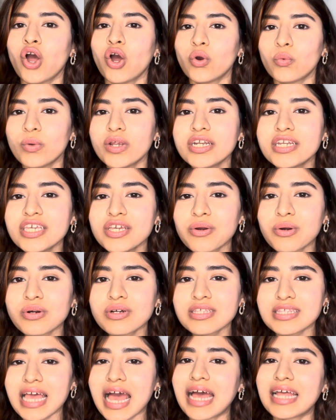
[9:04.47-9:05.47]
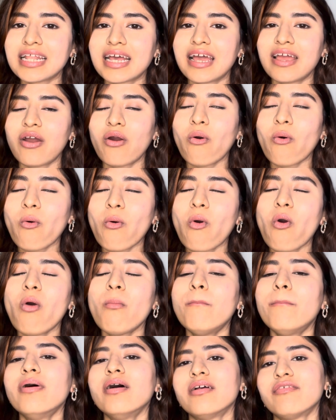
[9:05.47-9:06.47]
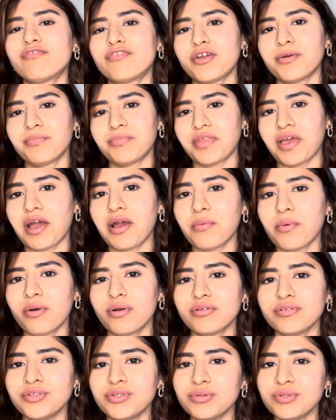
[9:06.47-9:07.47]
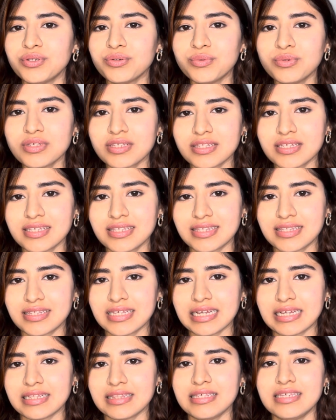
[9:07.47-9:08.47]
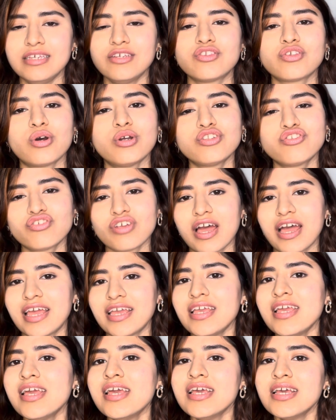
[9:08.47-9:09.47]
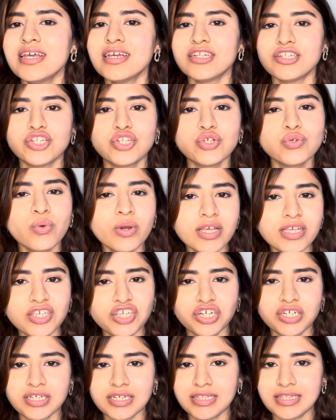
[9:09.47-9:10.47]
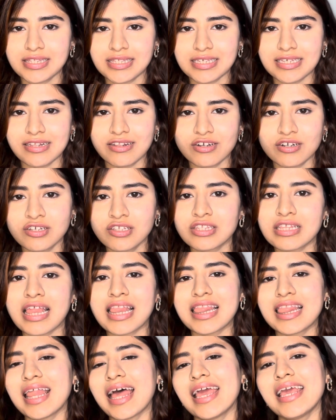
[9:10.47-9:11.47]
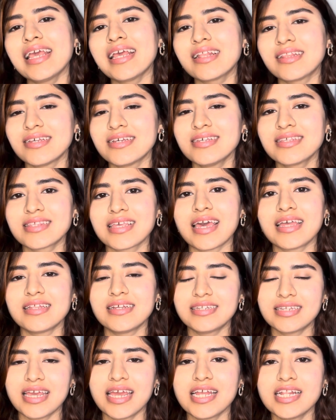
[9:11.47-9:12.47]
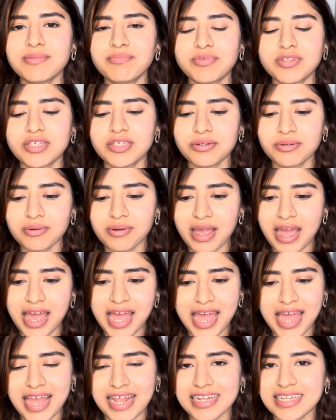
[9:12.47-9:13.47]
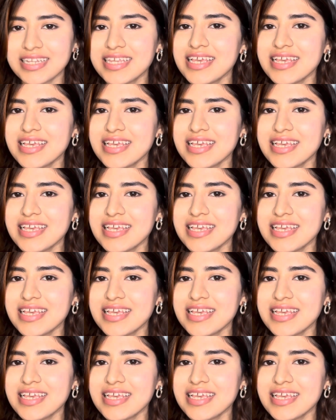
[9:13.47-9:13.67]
videos, and I hope from now on you use these techniques or try doing your concealers like this and it helps you. And